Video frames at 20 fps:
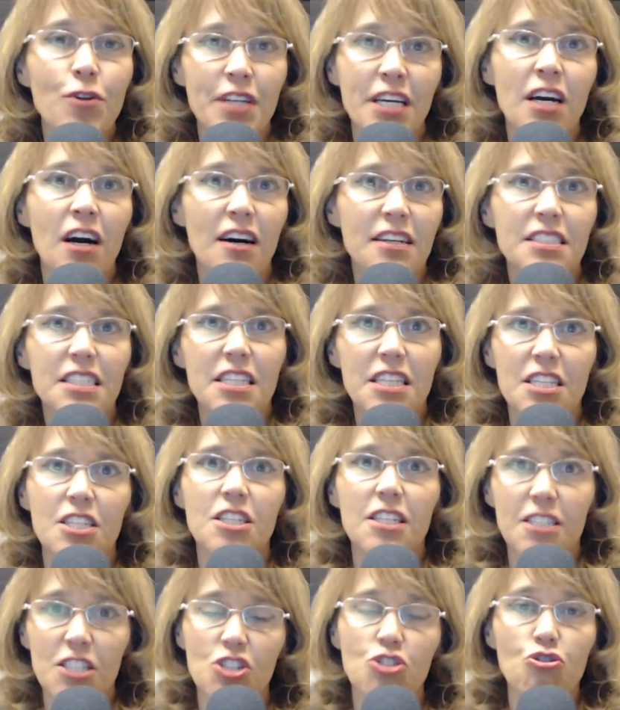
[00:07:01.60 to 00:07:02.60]
of holding on to the
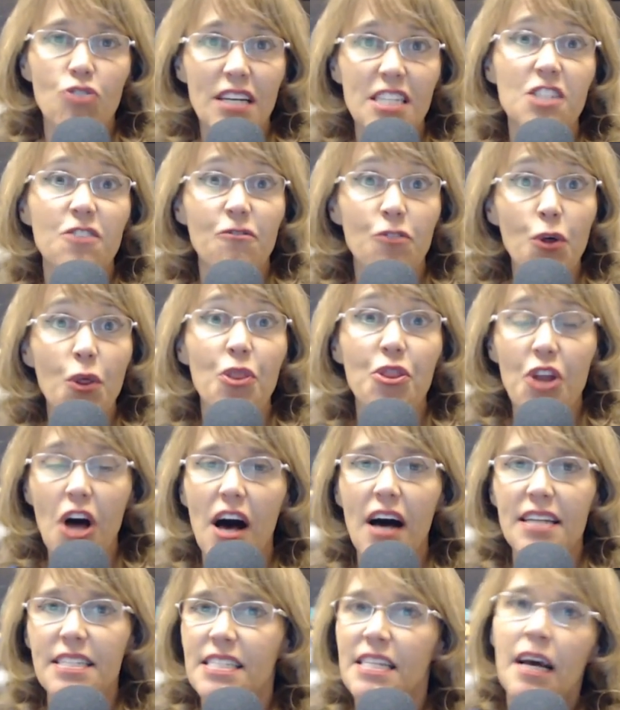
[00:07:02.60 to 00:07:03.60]
distressful
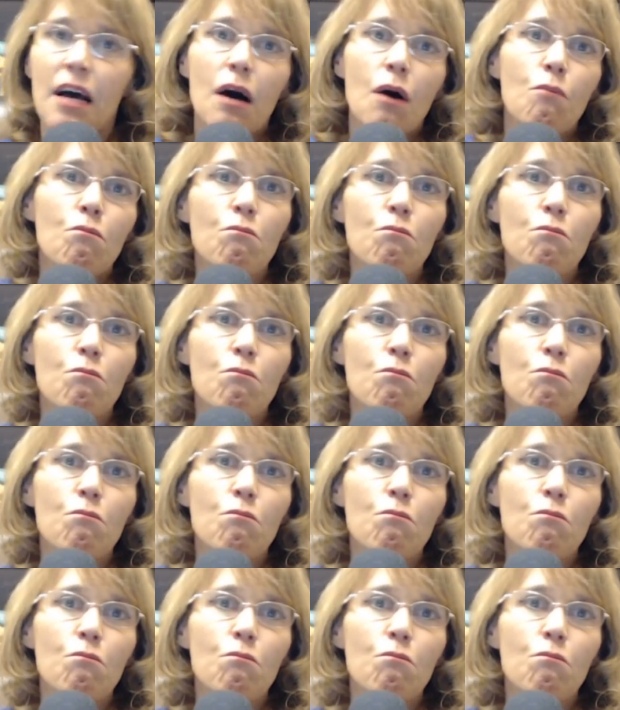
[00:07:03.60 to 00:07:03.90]
thoughts?